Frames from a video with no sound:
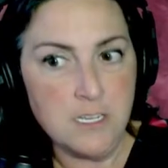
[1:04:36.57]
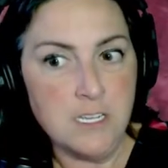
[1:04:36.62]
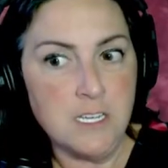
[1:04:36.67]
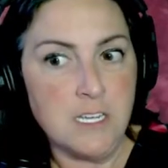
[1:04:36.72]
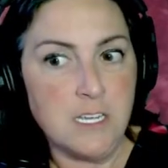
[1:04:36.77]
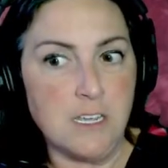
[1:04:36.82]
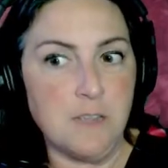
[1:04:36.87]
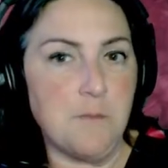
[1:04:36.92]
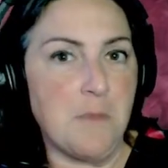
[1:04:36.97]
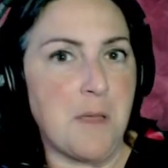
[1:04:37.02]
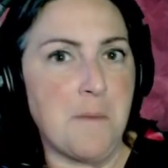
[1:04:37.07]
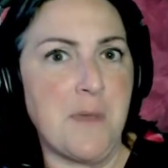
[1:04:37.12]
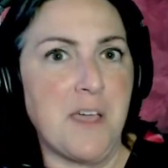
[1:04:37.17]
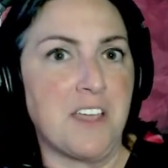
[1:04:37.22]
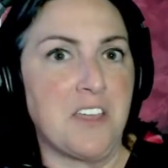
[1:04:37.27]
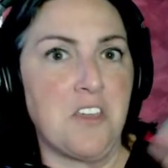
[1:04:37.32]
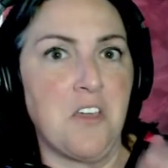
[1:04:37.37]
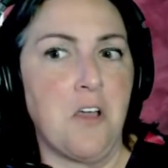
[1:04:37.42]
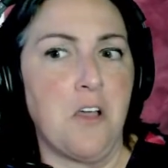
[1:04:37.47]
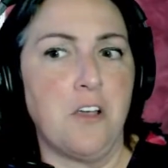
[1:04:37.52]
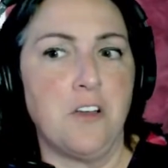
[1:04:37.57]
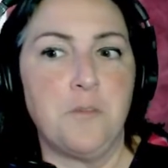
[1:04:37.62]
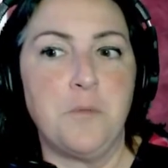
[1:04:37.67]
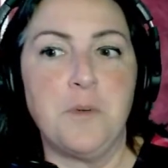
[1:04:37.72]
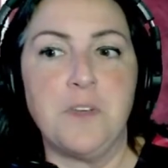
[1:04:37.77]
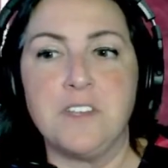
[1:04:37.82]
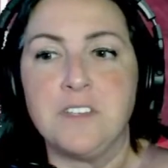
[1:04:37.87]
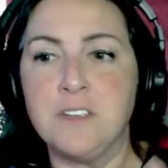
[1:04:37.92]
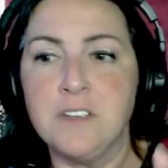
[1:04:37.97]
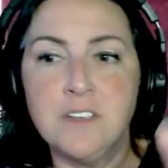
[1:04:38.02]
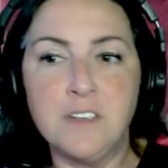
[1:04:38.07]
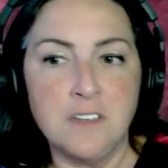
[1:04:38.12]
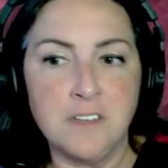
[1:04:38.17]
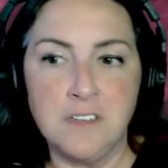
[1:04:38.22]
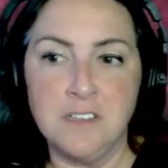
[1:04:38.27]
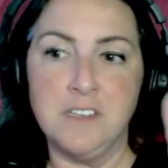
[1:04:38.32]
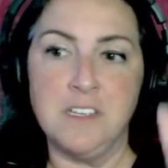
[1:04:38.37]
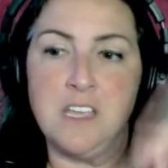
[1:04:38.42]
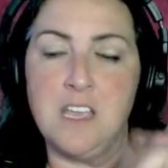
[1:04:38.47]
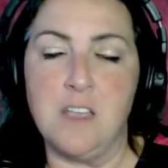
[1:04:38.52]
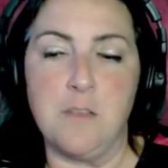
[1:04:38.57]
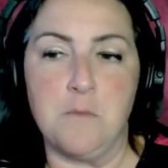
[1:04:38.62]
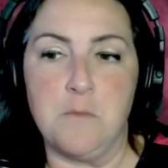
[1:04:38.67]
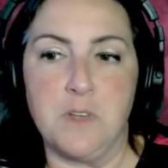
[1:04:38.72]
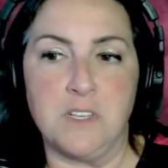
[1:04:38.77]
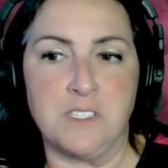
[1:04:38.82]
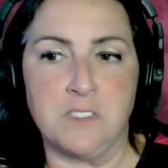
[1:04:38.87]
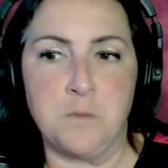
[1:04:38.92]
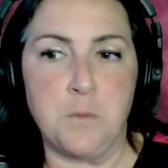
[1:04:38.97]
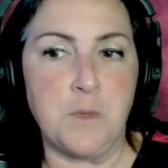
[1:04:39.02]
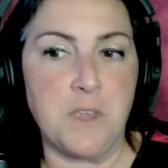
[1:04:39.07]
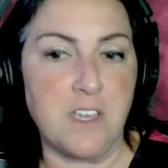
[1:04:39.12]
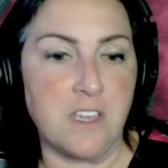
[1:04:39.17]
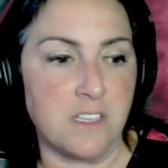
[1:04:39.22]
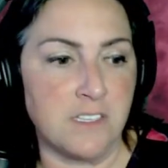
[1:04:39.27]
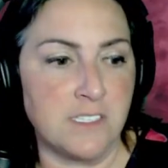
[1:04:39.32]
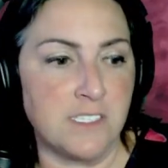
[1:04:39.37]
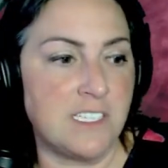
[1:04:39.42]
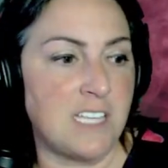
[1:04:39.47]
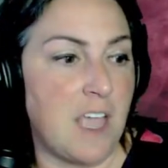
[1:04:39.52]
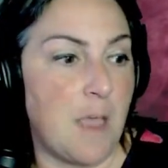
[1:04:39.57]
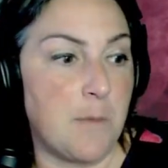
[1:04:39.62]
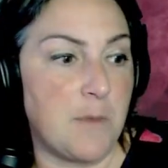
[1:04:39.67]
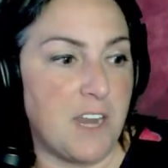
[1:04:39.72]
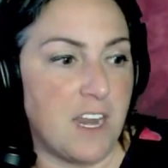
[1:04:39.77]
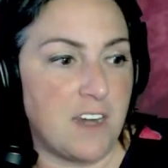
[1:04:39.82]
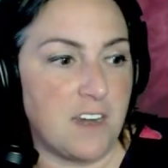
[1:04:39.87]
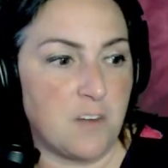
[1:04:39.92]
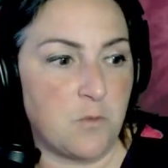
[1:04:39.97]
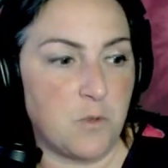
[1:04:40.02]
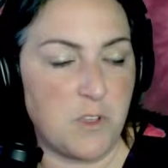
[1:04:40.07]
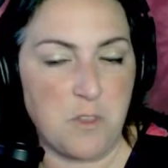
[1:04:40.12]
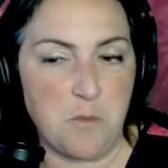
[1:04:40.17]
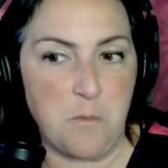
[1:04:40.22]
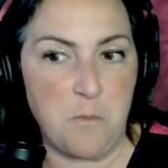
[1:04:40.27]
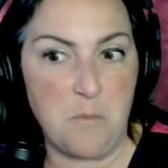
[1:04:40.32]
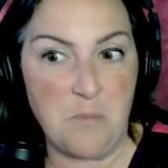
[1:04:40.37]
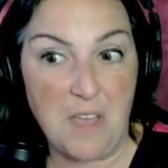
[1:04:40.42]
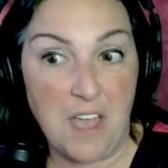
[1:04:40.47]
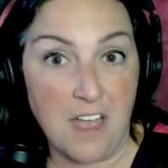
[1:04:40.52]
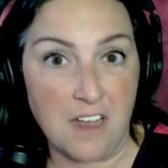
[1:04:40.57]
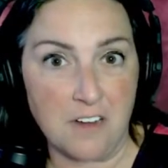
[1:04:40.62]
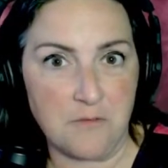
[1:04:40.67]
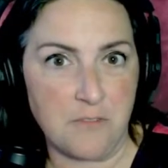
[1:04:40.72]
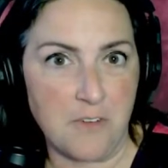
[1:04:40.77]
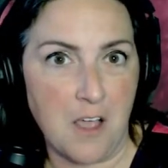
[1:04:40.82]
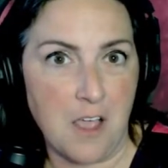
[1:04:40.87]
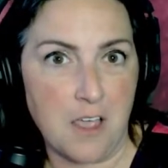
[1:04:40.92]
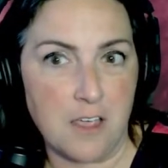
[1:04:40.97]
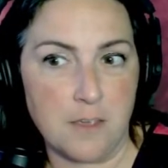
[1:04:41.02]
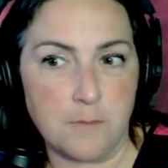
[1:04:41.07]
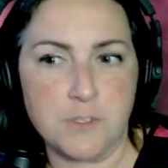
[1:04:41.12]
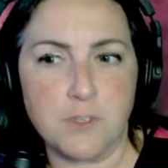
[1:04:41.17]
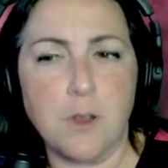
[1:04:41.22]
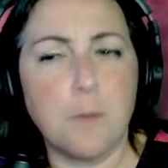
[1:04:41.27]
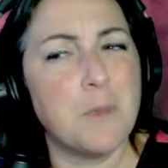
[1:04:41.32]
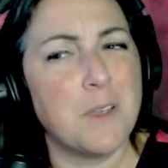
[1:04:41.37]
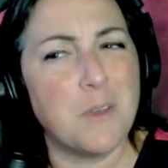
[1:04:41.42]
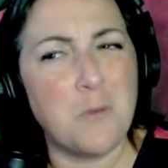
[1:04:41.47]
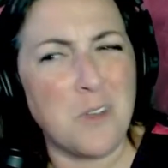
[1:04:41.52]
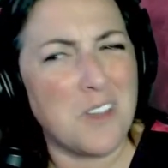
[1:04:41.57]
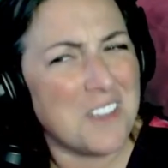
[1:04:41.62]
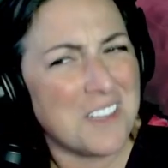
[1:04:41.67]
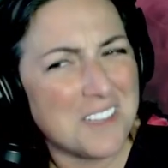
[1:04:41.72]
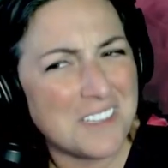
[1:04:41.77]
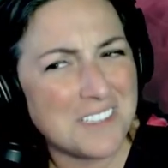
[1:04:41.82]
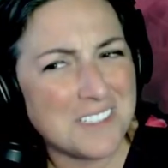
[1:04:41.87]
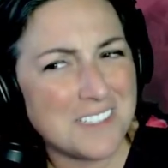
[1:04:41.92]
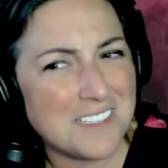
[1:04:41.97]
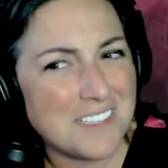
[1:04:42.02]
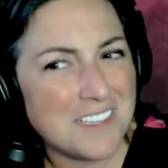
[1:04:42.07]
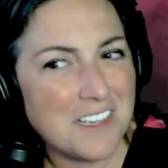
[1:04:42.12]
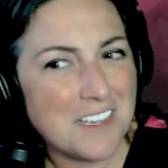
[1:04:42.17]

in my backyard, but it must be contaminated with bad vibes. Or I'm like, what?